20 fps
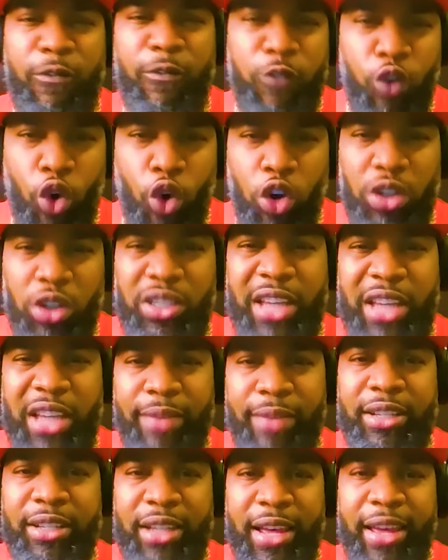four
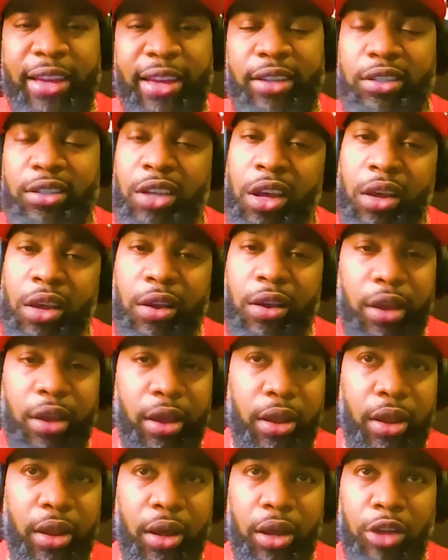type class.
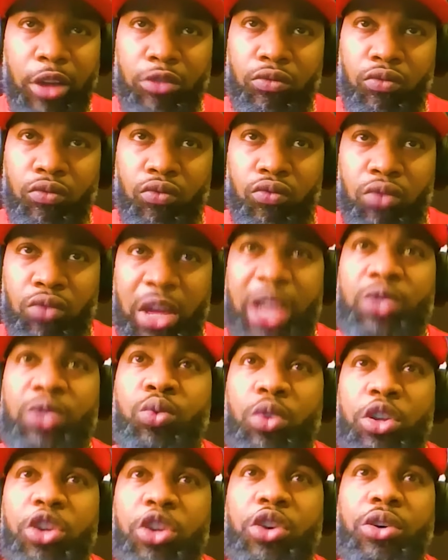And that's
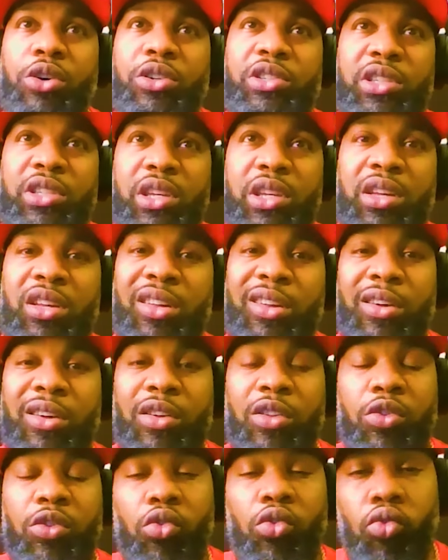when you'll see
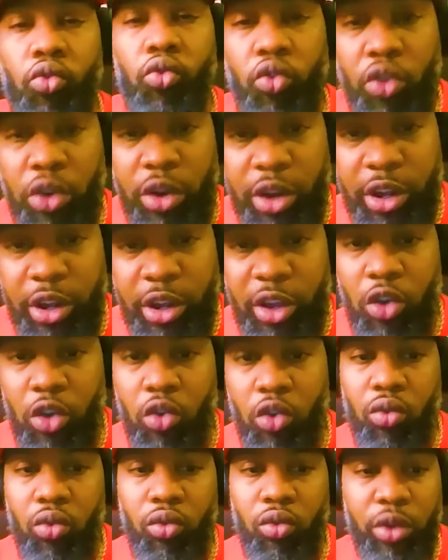the
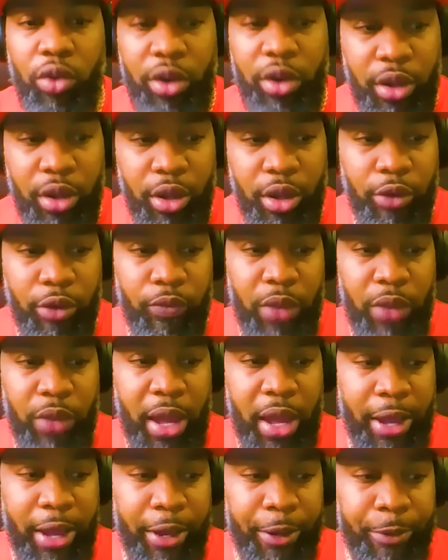real
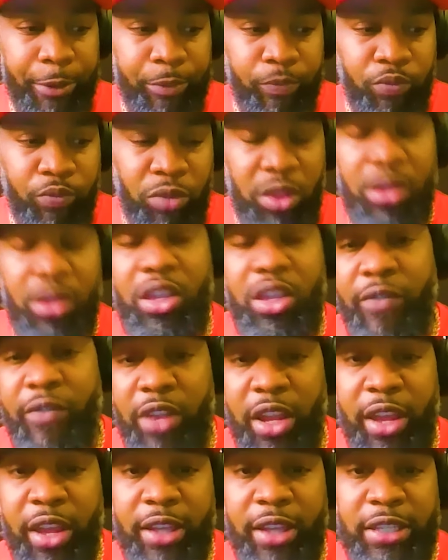
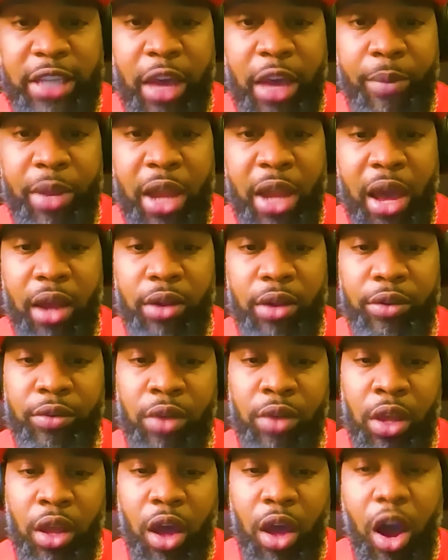dividends coming out of
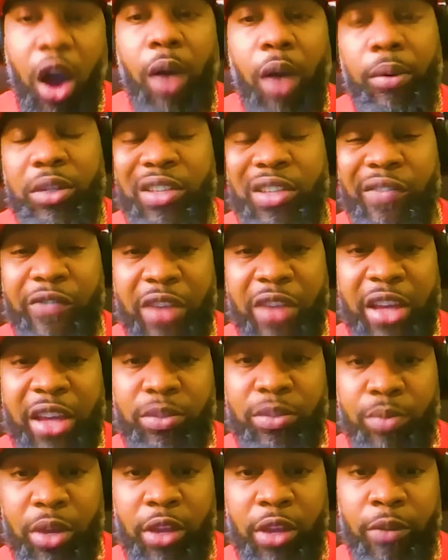Auburn's
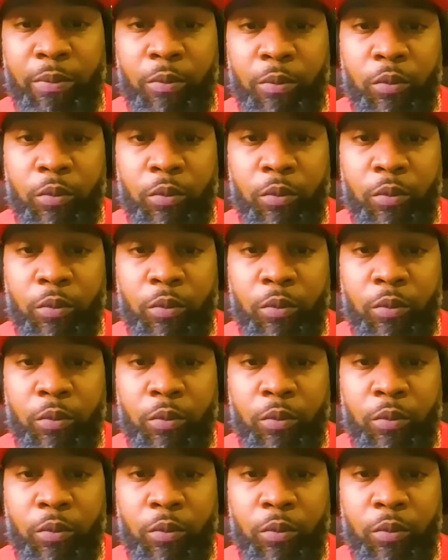investment